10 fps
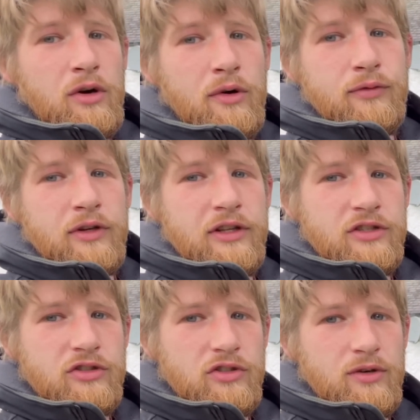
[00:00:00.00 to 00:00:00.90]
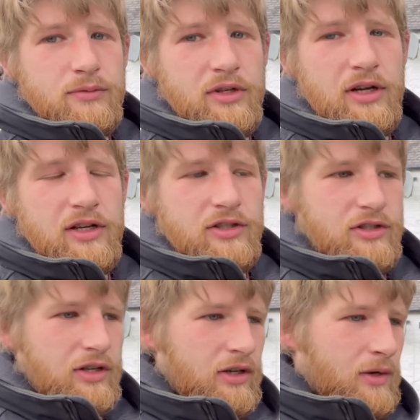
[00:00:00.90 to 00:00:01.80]
Hopefully this is Storm's
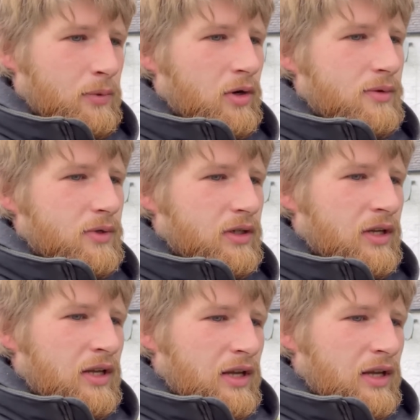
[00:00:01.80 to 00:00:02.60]
last appointment,